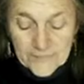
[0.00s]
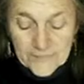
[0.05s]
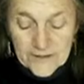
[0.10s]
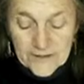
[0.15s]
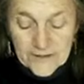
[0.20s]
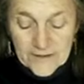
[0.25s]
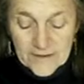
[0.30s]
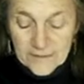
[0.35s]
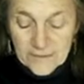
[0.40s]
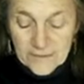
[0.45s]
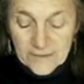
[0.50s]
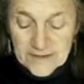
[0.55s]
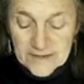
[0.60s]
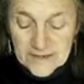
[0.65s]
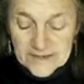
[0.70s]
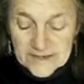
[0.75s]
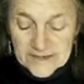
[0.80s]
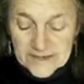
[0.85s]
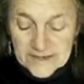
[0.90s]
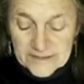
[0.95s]
"The
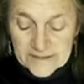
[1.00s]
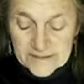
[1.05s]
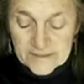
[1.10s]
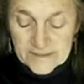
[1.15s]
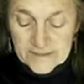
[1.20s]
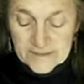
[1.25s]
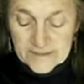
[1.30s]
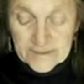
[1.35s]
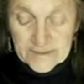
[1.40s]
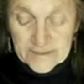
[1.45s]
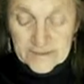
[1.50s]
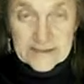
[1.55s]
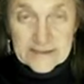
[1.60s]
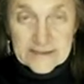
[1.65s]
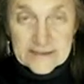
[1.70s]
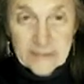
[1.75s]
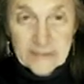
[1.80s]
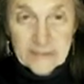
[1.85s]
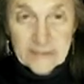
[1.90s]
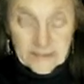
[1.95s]
relations between
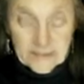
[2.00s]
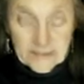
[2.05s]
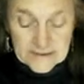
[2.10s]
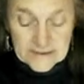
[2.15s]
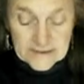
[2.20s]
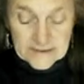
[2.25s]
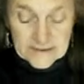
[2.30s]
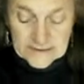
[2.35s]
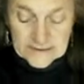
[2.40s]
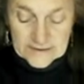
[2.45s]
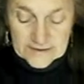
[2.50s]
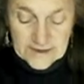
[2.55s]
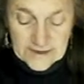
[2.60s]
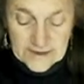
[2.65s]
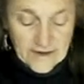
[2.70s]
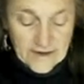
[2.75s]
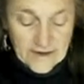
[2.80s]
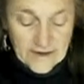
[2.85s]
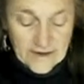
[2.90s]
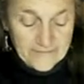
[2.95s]
spouses,
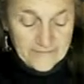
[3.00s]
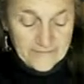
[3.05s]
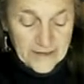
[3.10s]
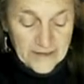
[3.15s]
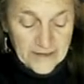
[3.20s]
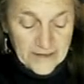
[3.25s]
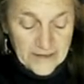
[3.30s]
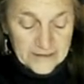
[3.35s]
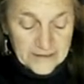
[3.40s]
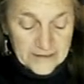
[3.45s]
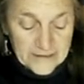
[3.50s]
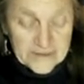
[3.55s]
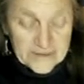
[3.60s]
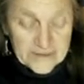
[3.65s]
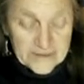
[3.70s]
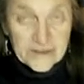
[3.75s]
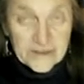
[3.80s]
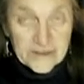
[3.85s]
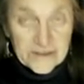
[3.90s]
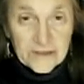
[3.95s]
of parents to
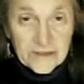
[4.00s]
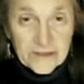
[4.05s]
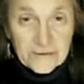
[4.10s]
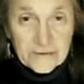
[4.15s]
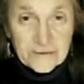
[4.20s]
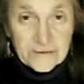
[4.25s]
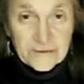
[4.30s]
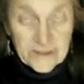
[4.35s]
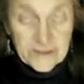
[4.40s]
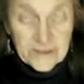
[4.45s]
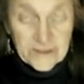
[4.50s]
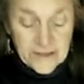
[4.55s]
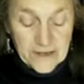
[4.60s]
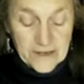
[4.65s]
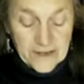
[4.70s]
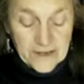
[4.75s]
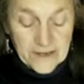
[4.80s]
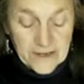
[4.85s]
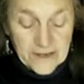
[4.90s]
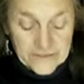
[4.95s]
children,
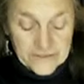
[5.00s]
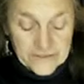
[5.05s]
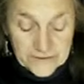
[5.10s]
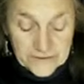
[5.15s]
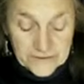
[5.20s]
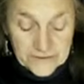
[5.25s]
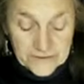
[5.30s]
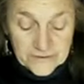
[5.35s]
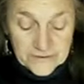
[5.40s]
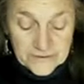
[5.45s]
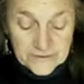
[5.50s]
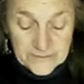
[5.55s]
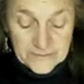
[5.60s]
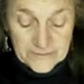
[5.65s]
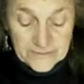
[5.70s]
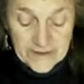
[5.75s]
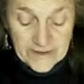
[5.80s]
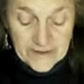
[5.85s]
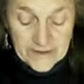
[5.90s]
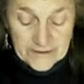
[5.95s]
of children to
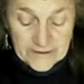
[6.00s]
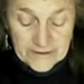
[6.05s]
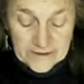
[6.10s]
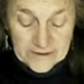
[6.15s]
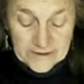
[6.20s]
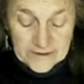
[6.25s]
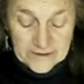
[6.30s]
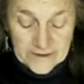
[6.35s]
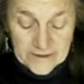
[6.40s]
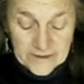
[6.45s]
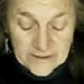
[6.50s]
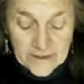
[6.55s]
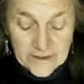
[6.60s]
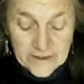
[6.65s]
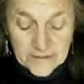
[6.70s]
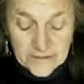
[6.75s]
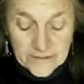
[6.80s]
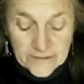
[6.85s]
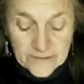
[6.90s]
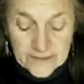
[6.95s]
parents,
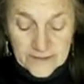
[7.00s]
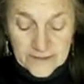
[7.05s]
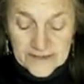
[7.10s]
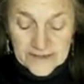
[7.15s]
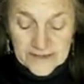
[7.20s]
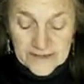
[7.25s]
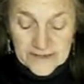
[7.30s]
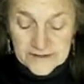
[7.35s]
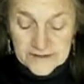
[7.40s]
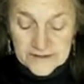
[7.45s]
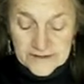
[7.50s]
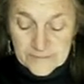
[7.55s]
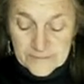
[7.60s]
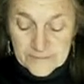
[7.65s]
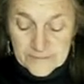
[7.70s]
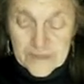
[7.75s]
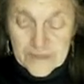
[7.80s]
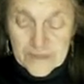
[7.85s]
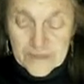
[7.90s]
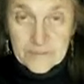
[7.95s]
the relations of
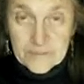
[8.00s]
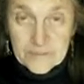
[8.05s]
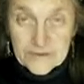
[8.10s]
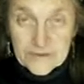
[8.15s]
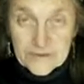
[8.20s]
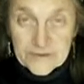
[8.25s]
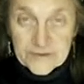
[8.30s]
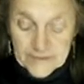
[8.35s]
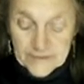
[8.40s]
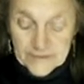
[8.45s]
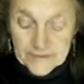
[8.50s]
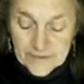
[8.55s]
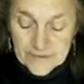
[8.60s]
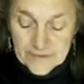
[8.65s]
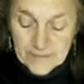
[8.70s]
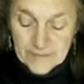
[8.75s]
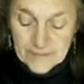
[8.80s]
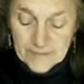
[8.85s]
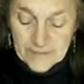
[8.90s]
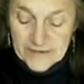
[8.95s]
people to their
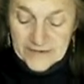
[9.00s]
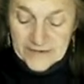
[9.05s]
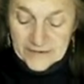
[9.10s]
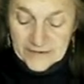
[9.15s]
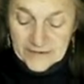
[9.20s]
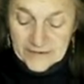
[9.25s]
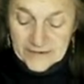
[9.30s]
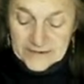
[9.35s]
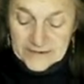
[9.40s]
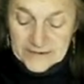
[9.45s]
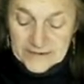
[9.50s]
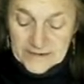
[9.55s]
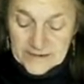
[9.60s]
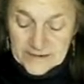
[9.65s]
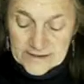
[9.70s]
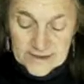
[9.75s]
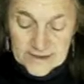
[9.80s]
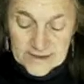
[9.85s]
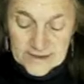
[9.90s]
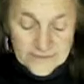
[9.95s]
compatriots,
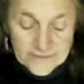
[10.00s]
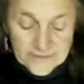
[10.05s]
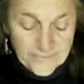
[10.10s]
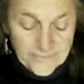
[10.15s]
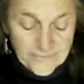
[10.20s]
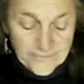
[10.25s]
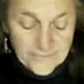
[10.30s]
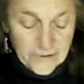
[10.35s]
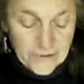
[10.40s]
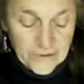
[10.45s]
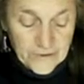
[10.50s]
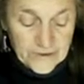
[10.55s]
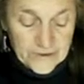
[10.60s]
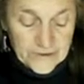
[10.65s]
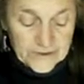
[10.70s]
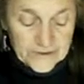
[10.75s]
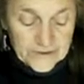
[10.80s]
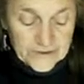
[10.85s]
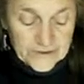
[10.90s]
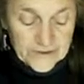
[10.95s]
to
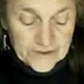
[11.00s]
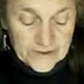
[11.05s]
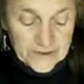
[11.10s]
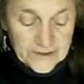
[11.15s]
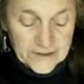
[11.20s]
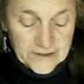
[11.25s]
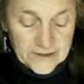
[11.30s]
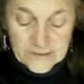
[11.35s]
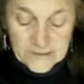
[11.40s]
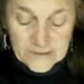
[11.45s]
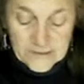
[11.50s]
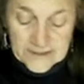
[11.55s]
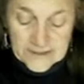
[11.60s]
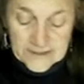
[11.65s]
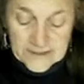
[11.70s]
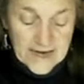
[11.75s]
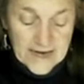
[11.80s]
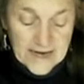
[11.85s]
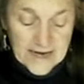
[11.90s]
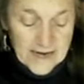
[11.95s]
foreigners, to
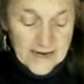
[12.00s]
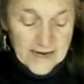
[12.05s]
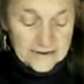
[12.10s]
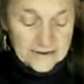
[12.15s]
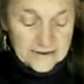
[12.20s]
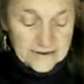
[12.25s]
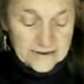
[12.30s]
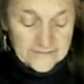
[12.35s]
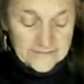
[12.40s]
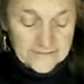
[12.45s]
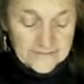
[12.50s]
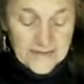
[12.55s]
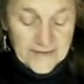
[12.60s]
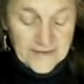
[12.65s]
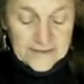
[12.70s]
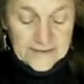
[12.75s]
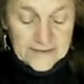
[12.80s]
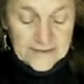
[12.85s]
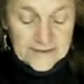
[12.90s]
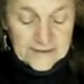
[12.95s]
attack,
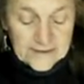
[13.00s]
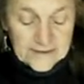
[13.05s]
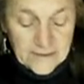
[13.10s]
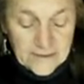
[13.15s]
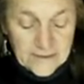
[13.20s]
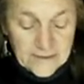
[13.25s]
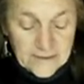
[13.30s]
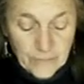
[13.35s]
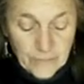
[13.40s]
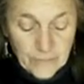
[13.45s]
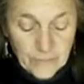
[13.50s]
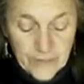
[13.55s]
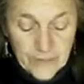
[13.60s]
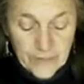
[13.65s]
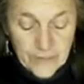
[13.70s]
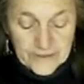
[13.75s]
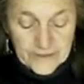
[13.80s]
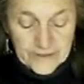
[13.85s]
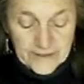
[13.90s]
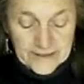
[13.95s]
defense,
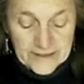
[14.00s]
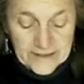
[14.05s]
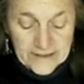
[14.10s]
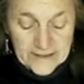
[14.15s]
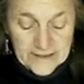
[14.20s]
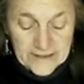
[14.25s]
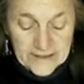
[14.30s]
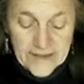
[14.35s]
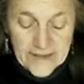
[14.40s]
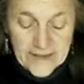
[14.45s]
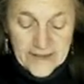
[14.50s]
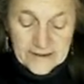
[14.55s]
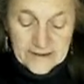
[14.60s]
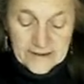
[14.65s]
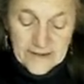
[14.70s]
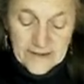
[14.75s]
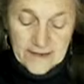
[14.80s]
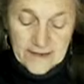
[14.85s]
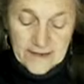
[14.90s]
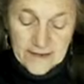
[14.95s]
property, land,
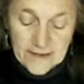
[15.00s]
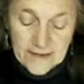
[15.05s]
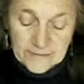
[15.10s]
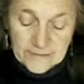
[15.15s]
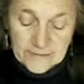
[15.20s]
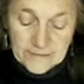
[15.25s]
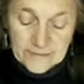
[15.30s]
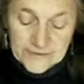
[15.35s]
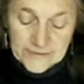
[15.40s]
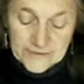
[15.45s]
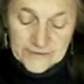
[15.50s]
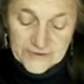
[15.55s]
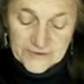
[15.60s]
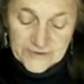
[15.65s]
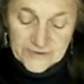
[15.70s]
animals,